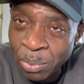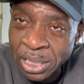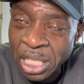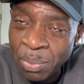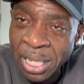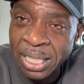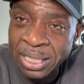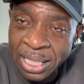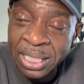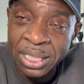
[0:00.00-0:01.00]
come out and
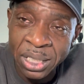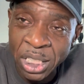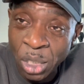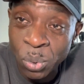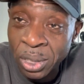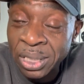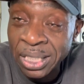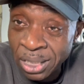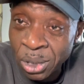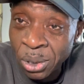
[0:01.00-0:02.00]
say, listen, you know what, this
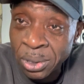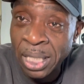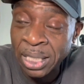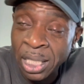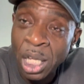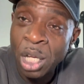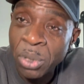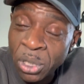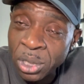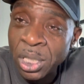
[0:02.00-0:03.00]
is who's done it,
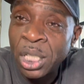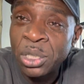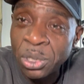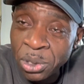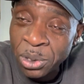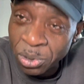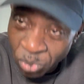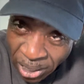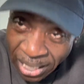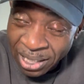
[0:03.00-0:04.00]
because you should
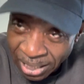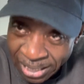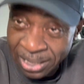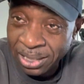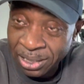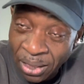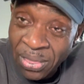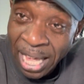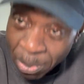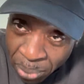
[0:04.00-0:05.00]
realise
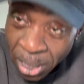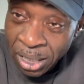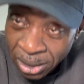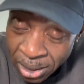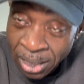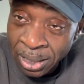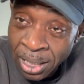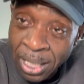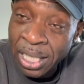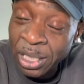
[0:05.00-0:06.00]
that person
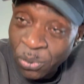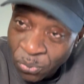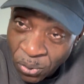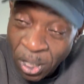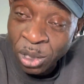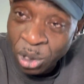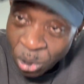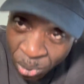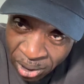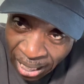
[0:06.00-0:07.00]
is far
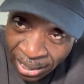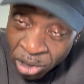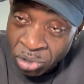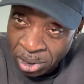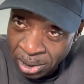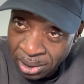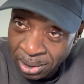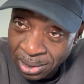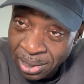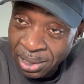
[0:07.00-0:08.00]
too
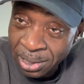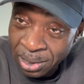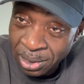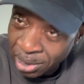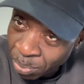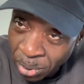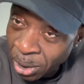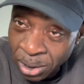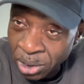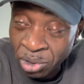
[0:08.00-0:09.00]
dangerous to be
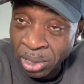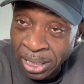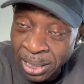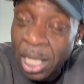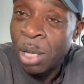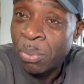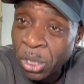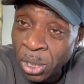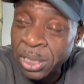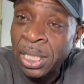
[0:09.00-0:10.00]
on the streets.
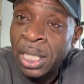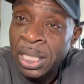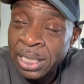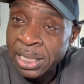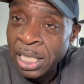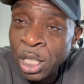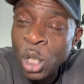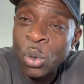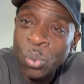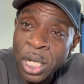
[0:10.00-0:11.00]
Because you see,
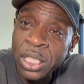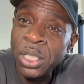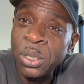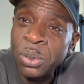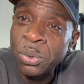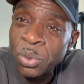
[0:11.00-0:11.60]
when you